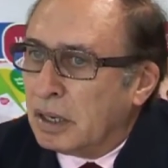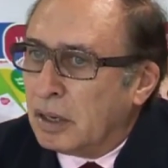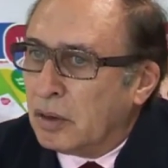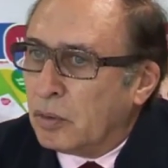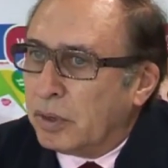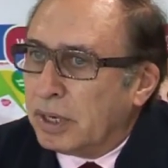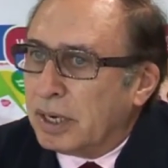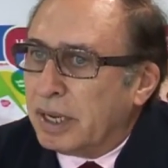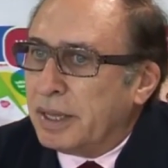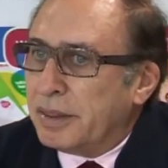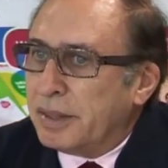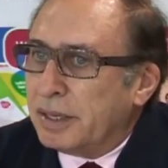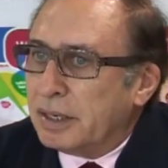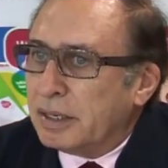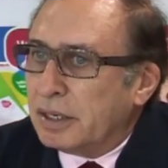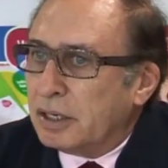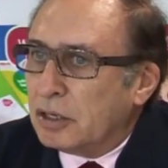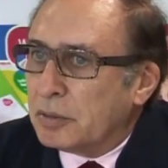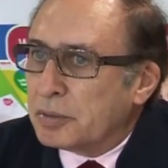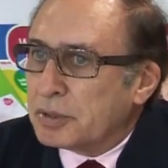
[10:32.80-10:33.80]
Well, I think it
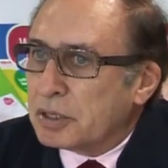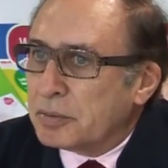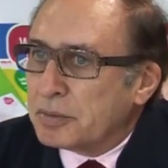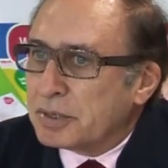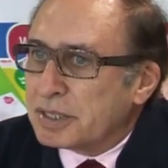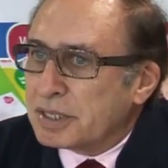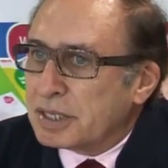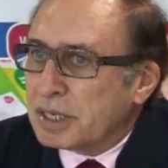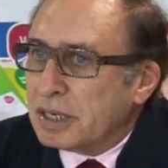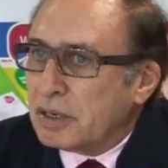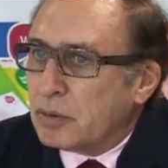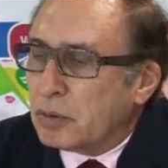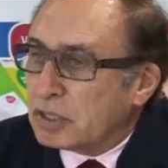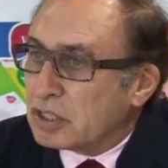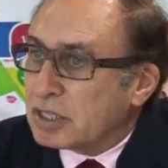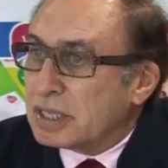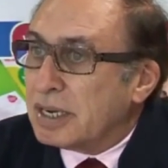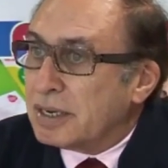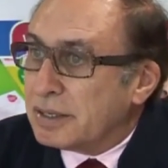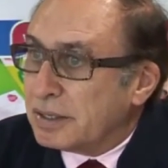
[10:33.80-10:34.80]
helps them see
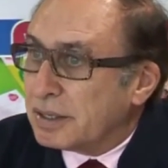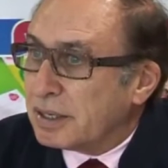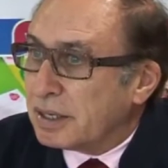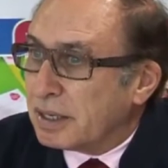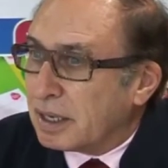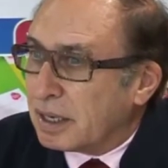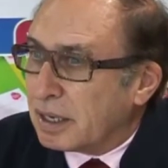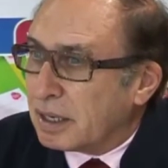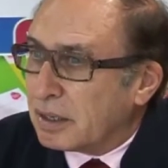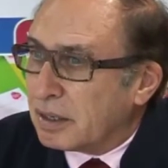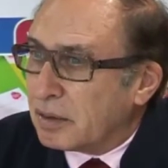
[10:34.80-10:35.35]
what's out there,